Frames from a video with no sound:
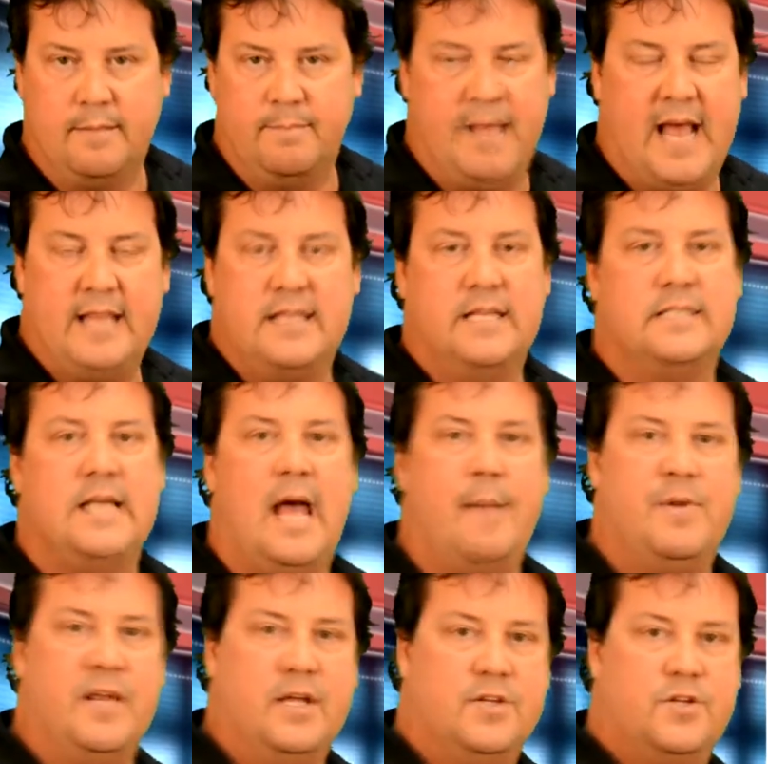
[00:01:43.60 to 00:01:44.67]
bad things
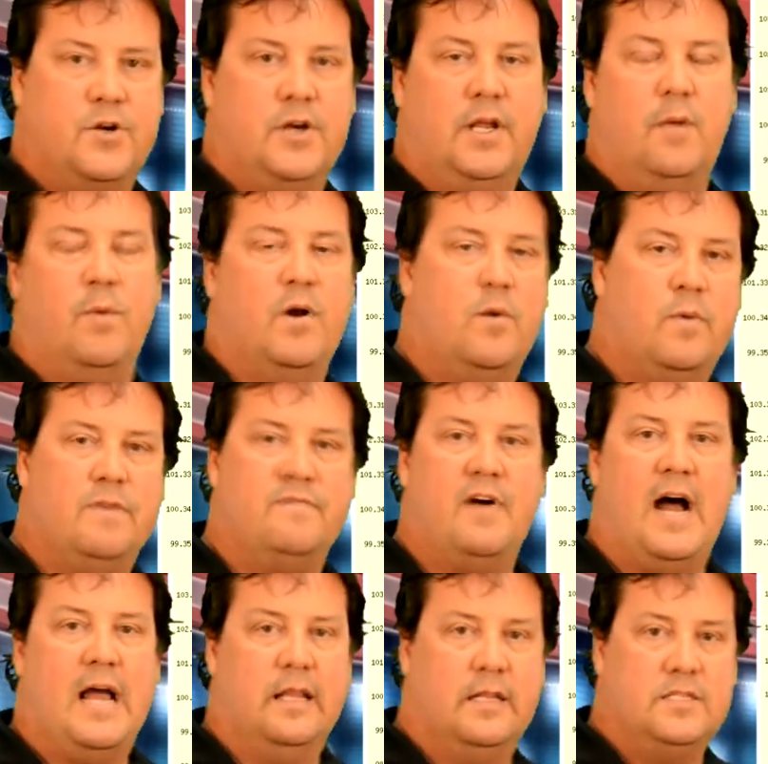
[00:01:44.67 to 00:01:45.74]
happening in Turkey. We don't want
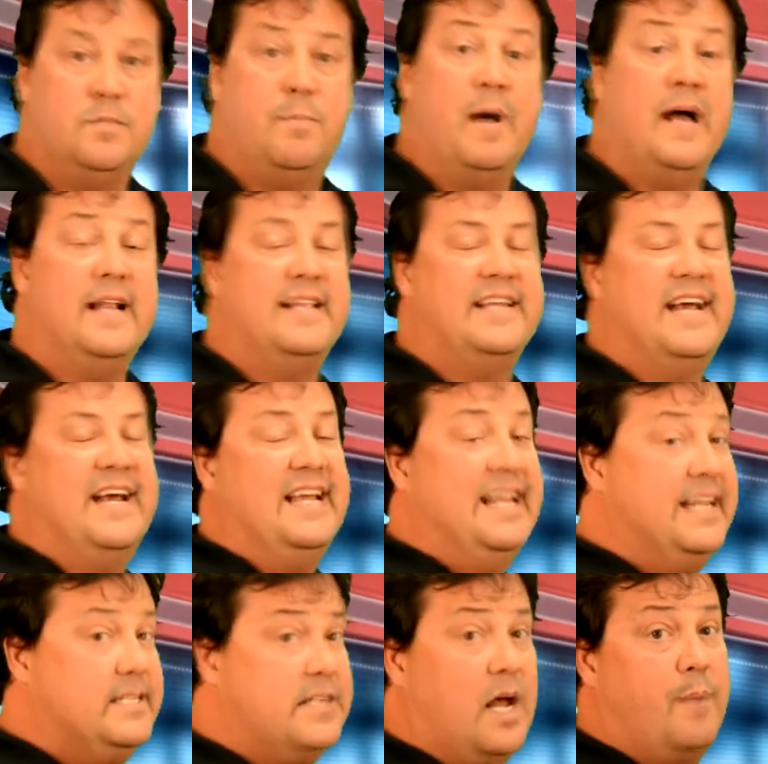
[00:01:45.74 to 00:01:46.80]
violence, but it
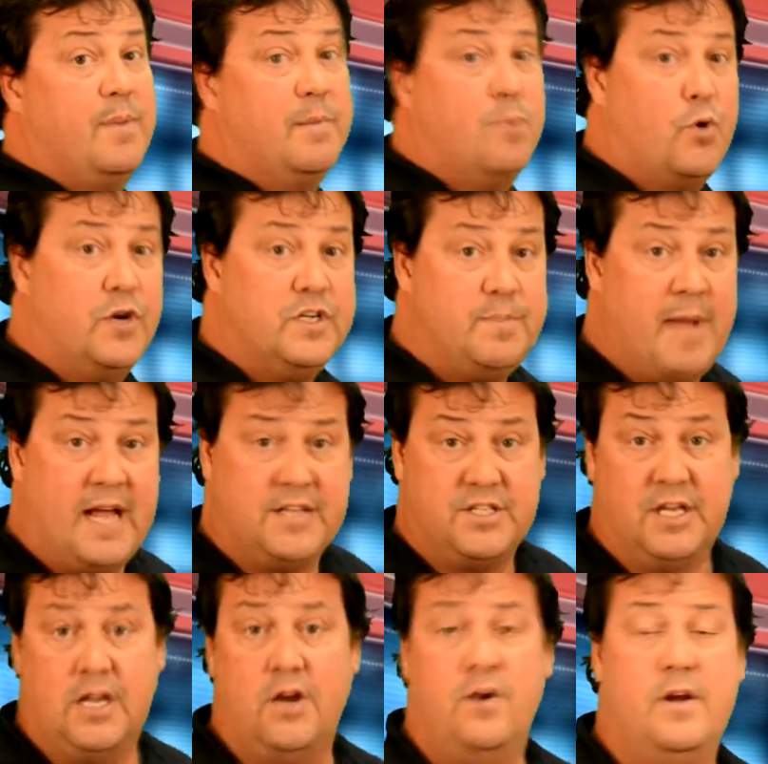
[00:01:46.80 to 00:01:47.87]
is helping mortgage-backed
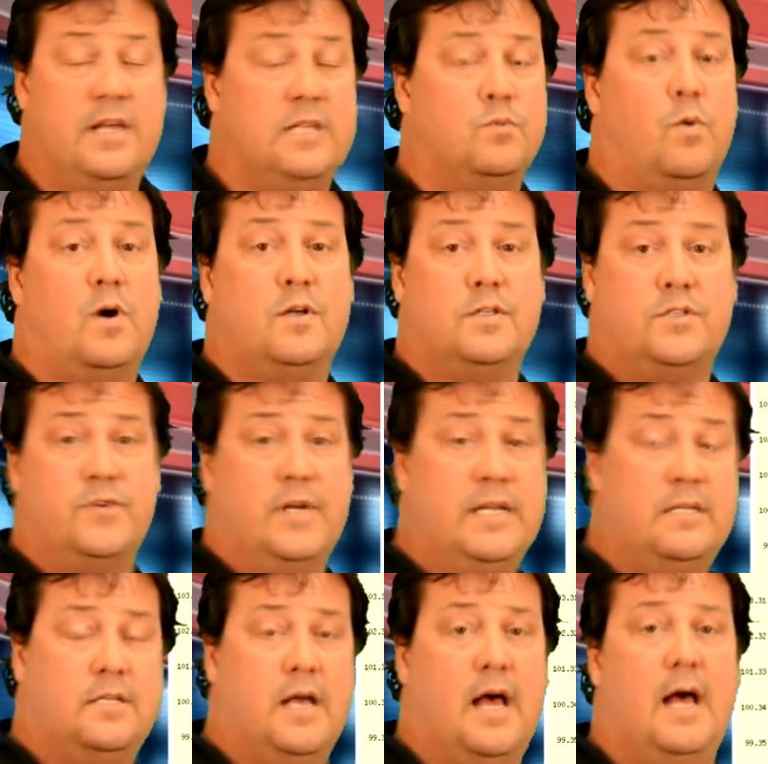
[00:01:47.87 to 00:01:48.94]
securities. Wall
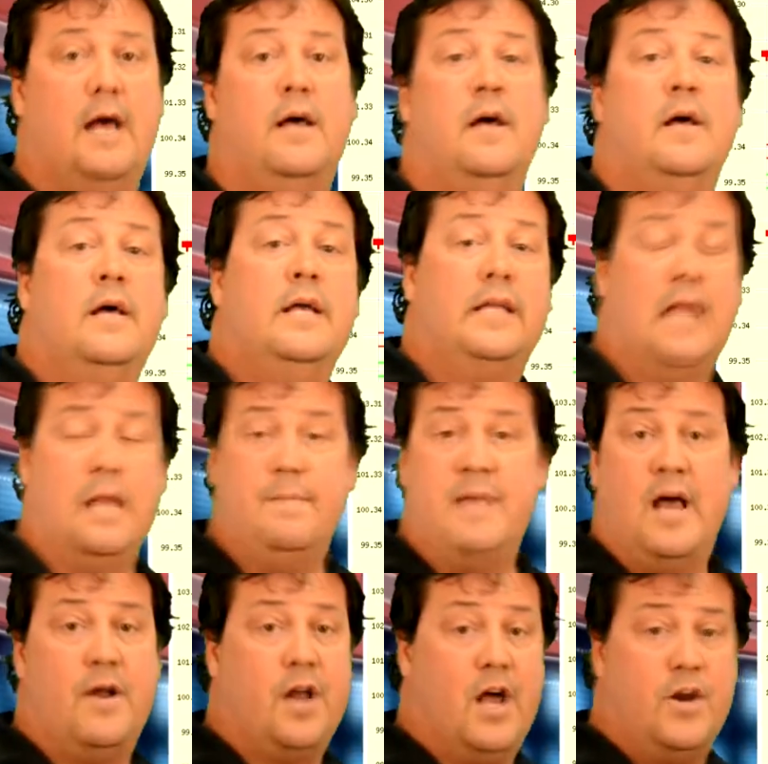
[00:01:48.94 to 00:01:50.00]
Street came
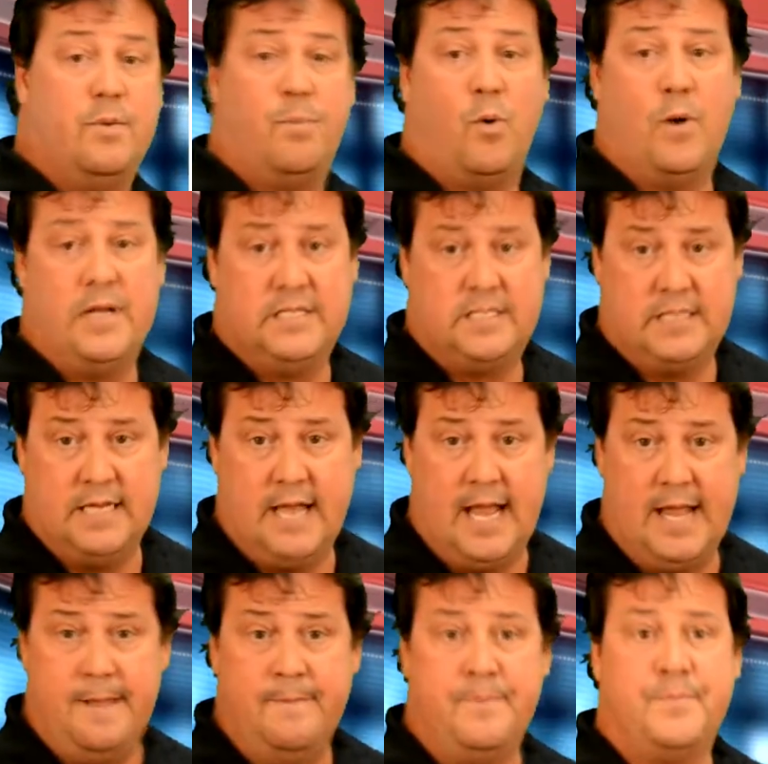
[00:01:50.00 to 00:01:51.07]
down 100 points
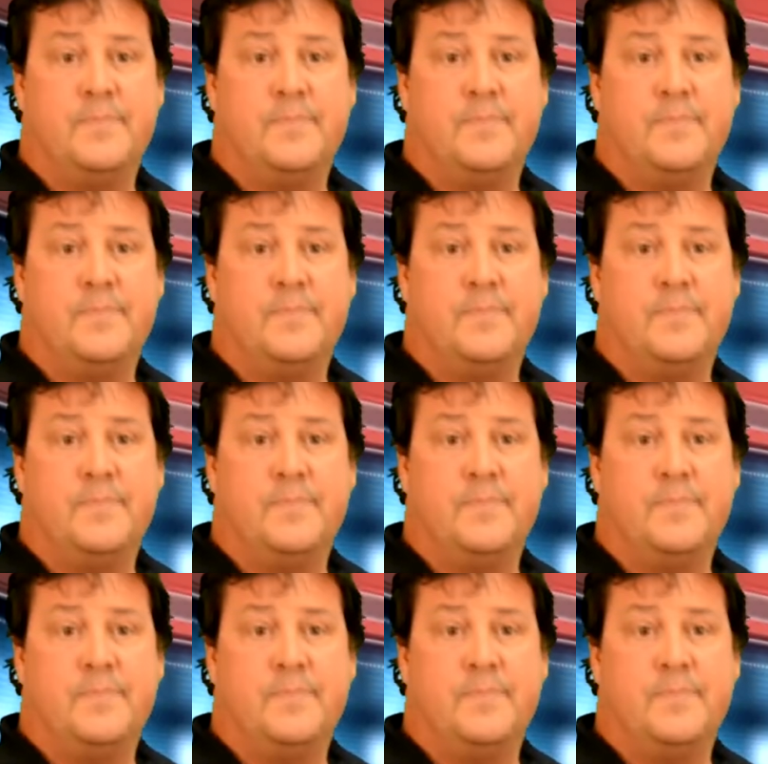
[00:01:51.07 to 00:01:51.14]
today.